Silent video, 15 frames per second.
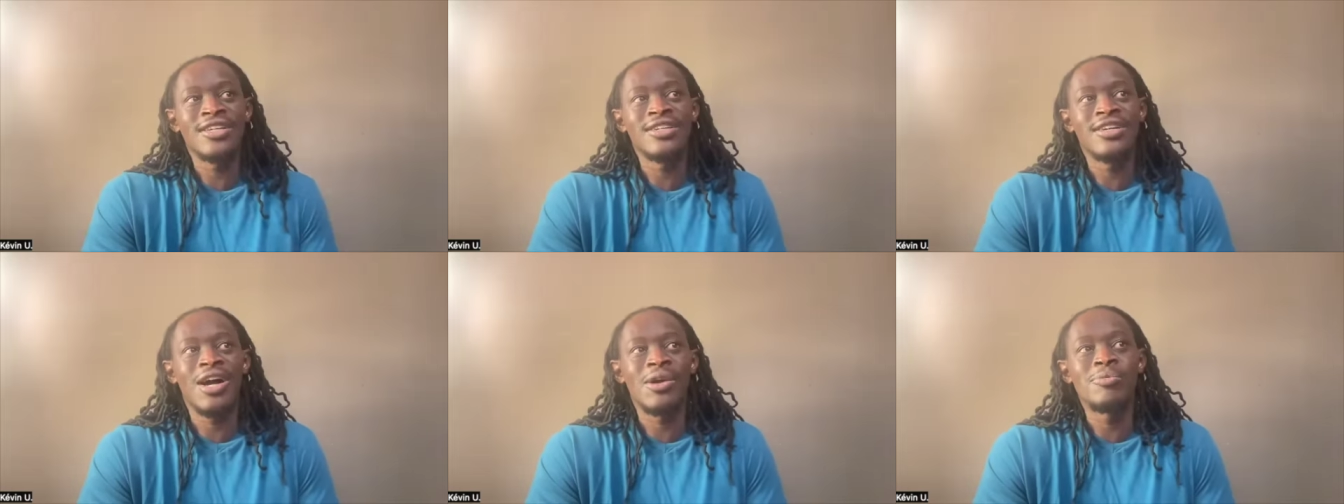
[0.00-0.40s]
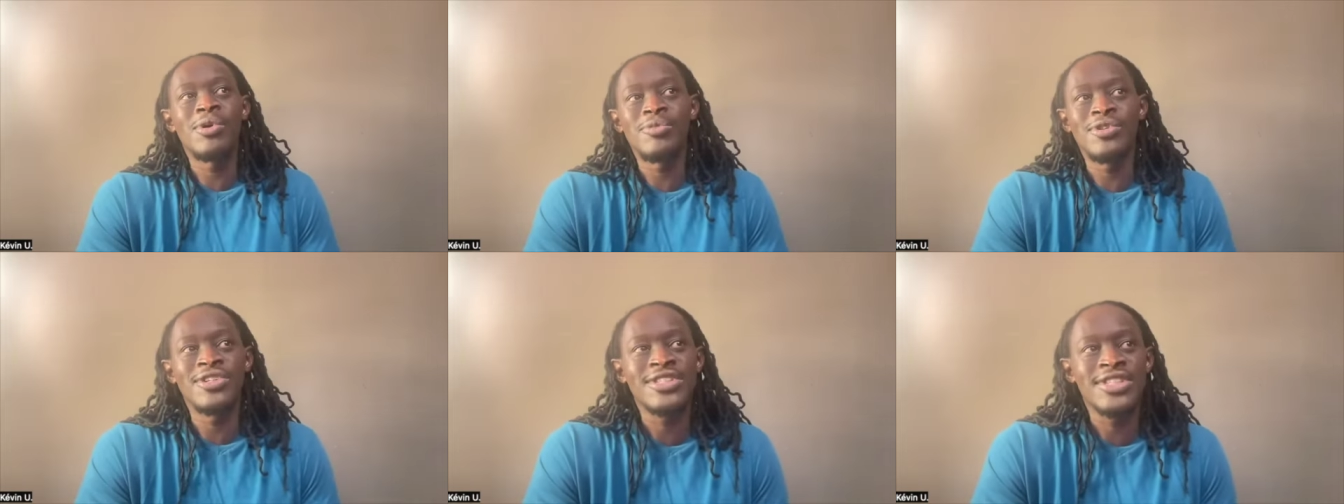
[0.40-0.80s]
it. I
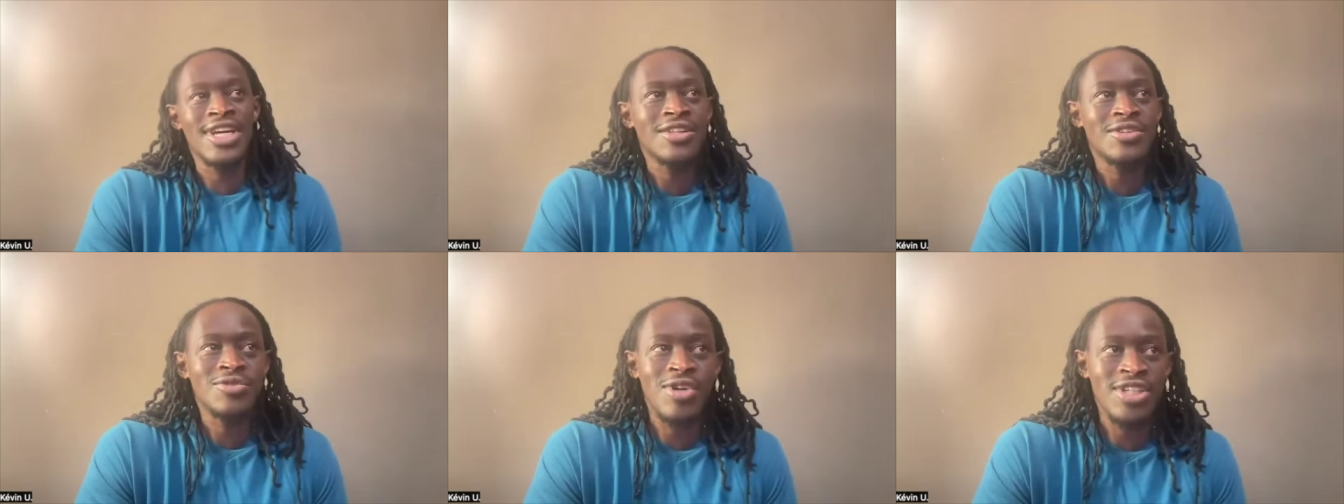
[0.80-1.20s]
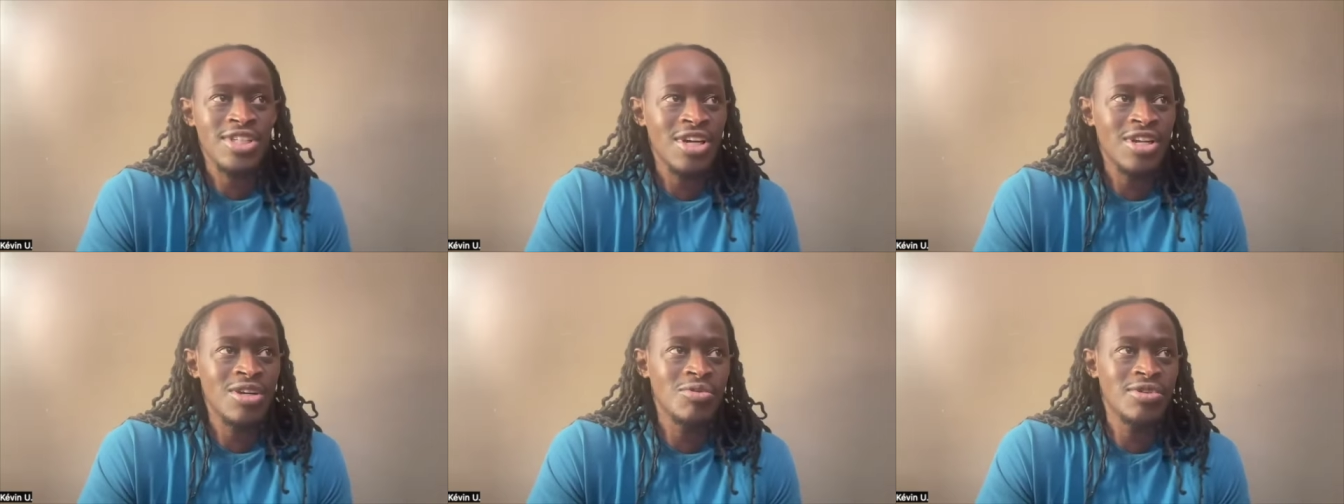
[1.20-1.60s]
remember exactly who I
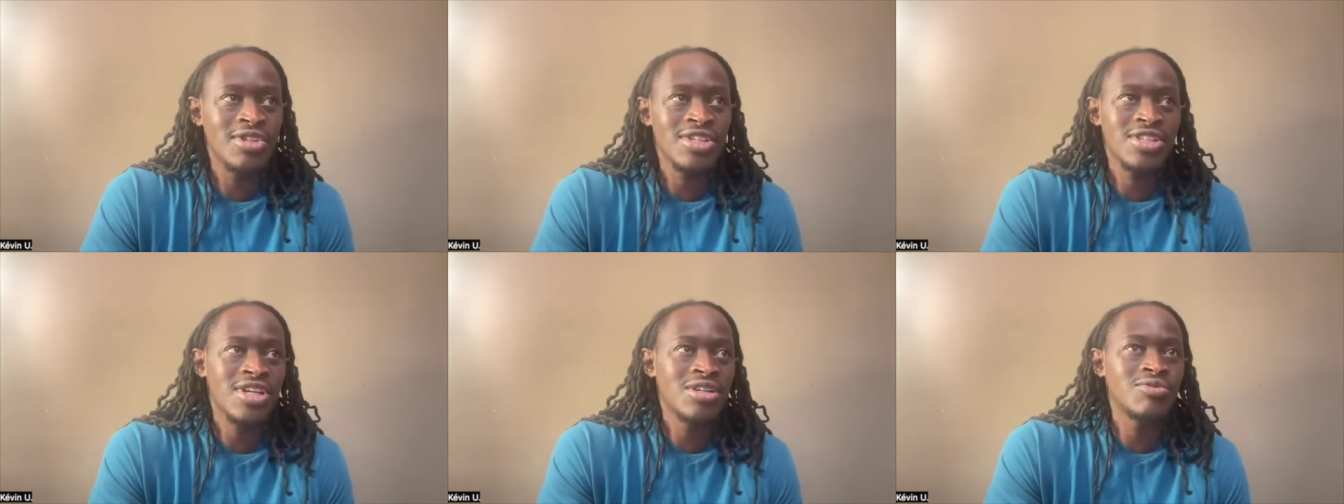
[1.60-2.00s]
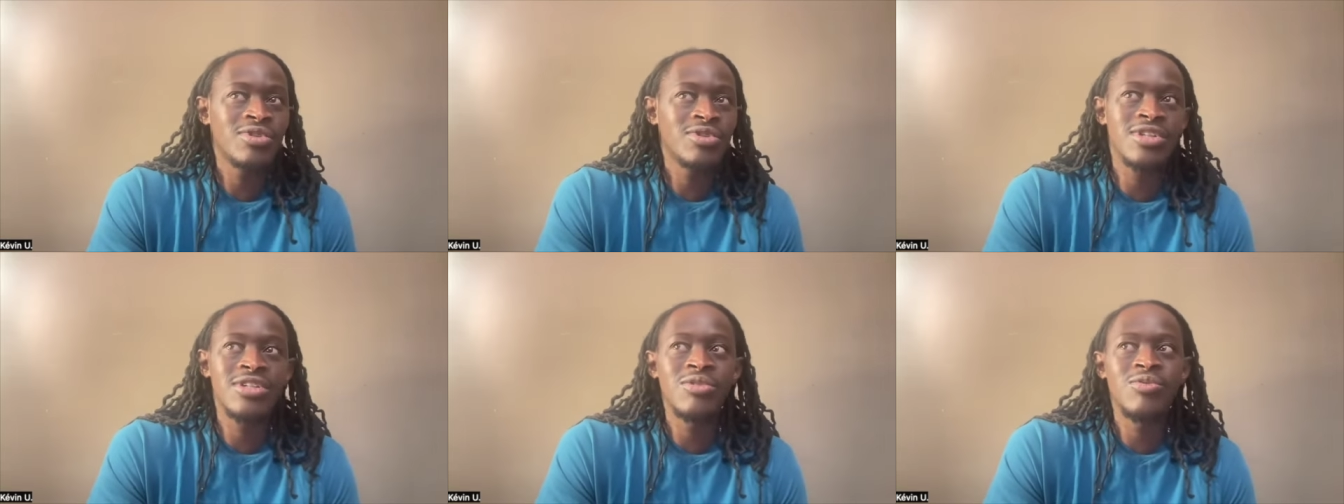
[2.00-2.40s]
shot it with. I shot it with
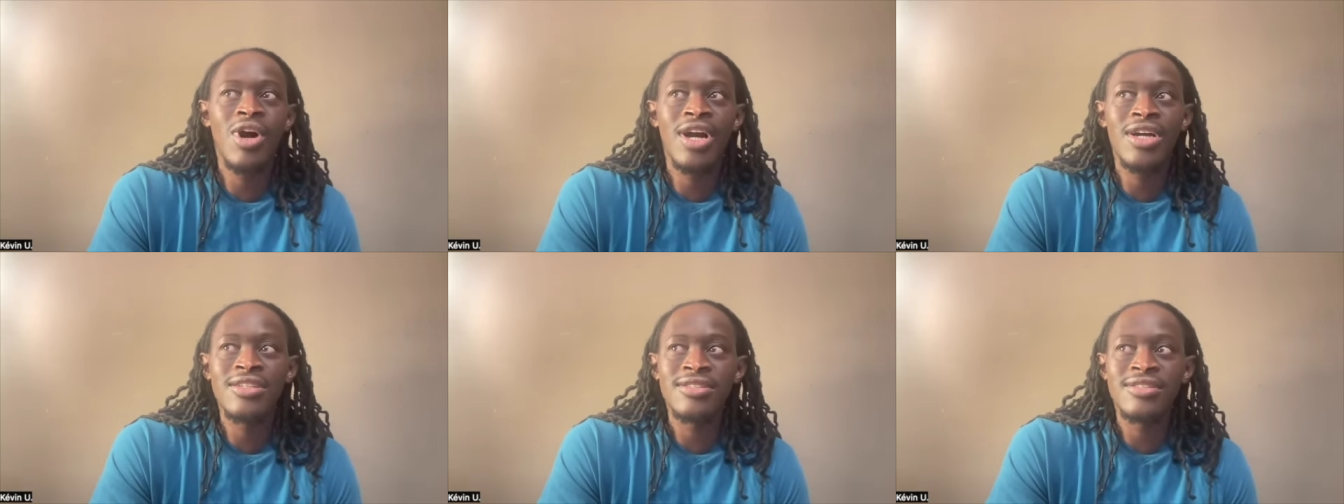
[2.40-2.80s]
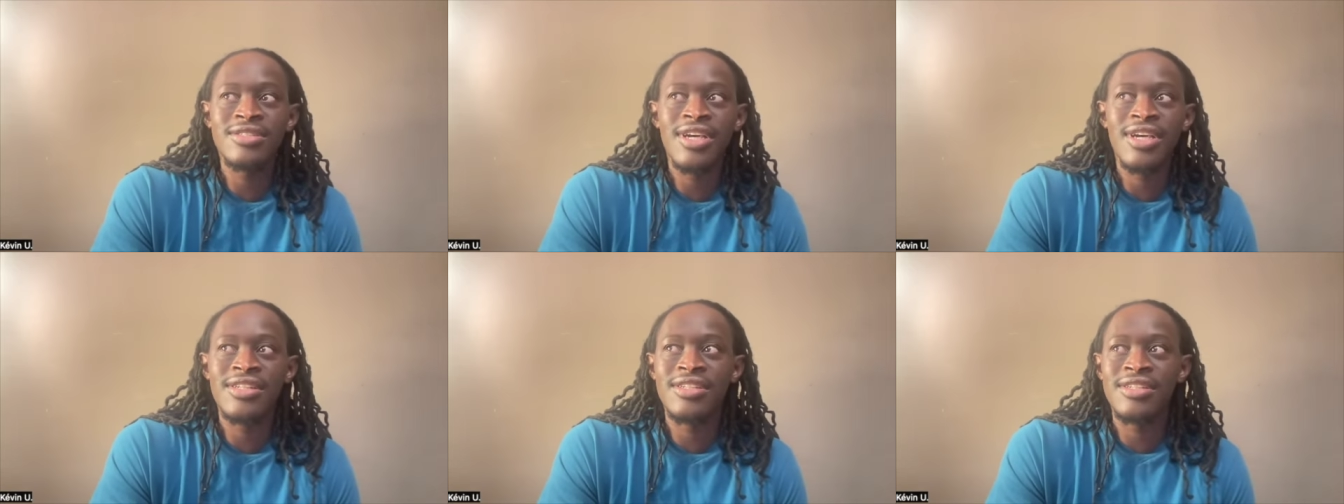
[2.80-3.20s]
Leah Watkins and
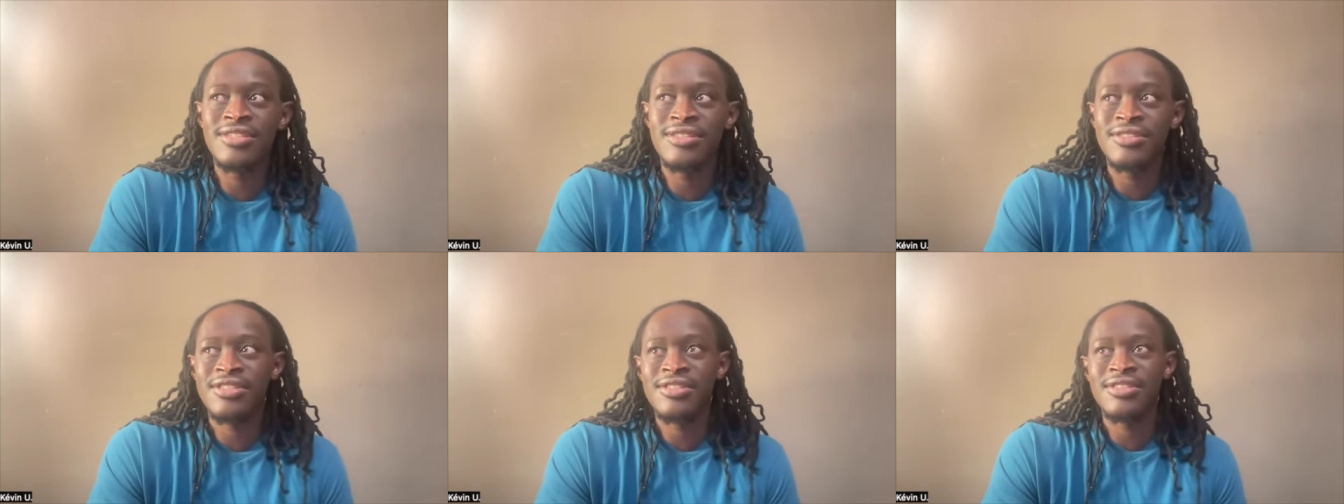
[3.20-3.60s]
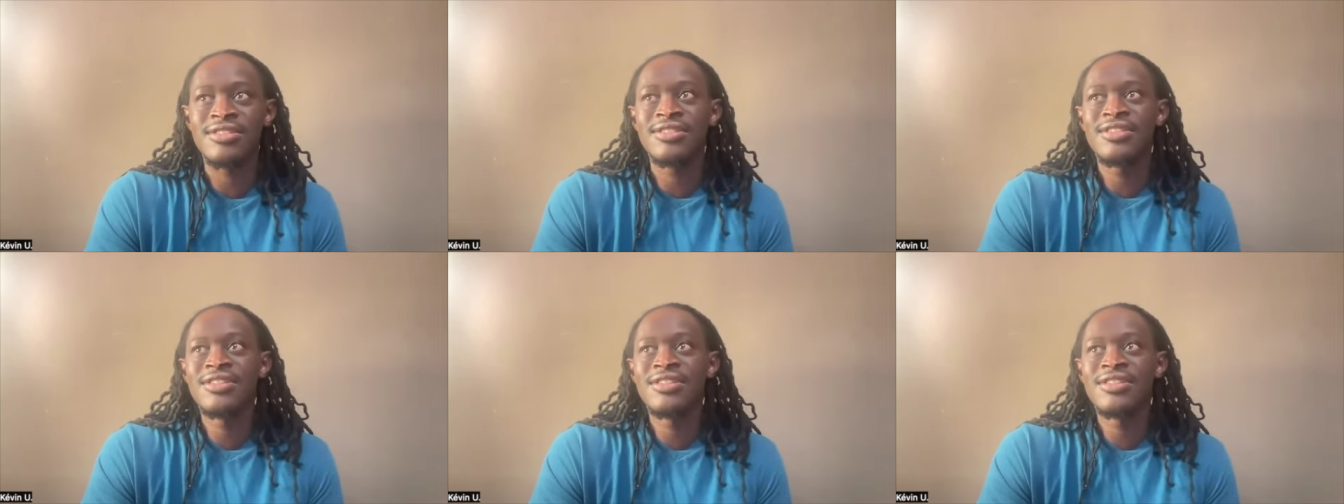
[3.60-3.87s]
Hayden Henderson.